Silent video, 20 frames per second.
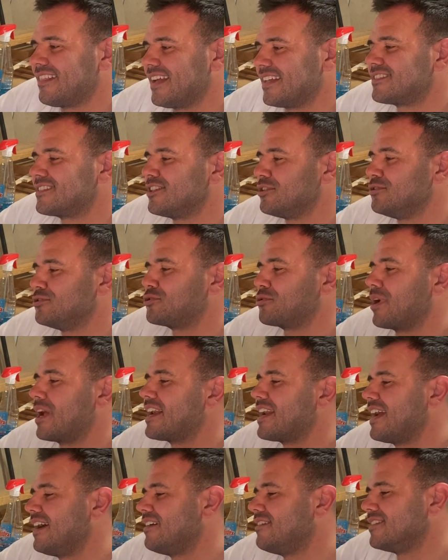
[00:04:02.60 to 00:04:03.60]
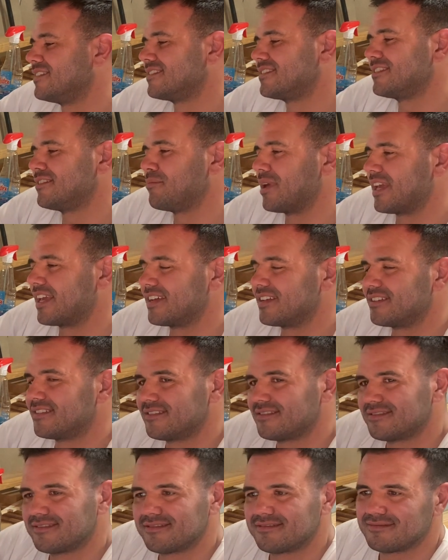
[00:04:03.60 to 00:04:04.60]
new trend now, is to make it
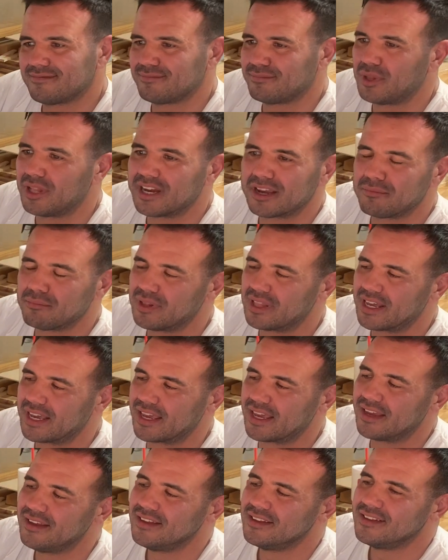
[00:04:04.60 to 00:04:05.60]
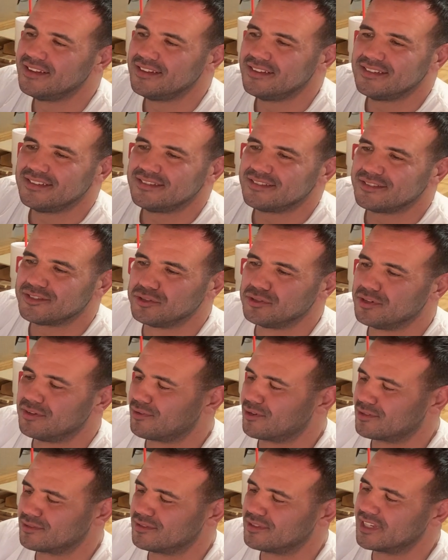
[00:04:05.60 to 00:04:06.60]
plug and play,
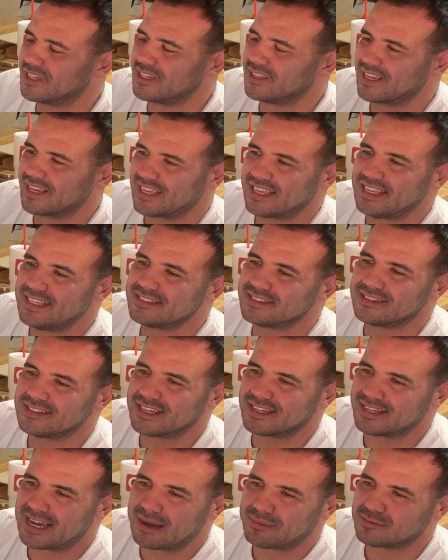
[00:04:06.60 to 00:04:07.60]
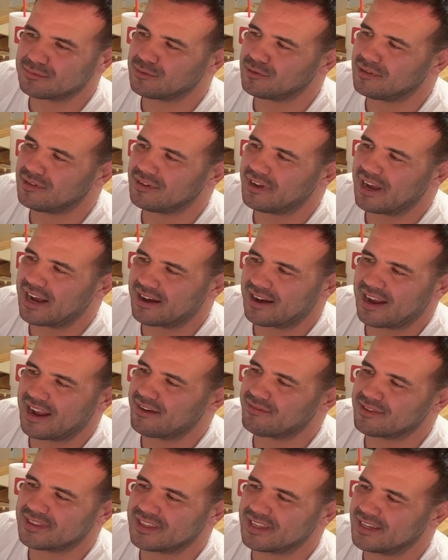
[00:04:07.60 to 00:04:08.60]
universally, like easily adaptable.
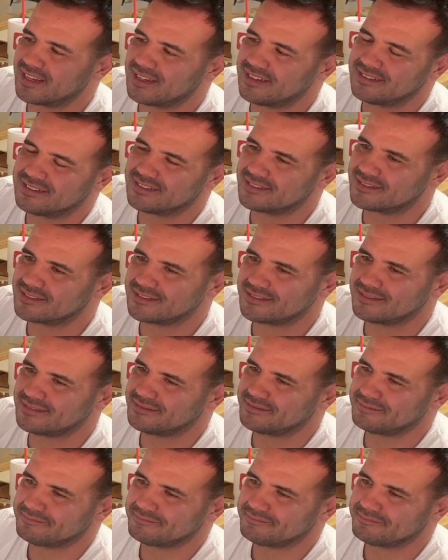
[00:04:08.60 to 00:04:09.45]
Everything is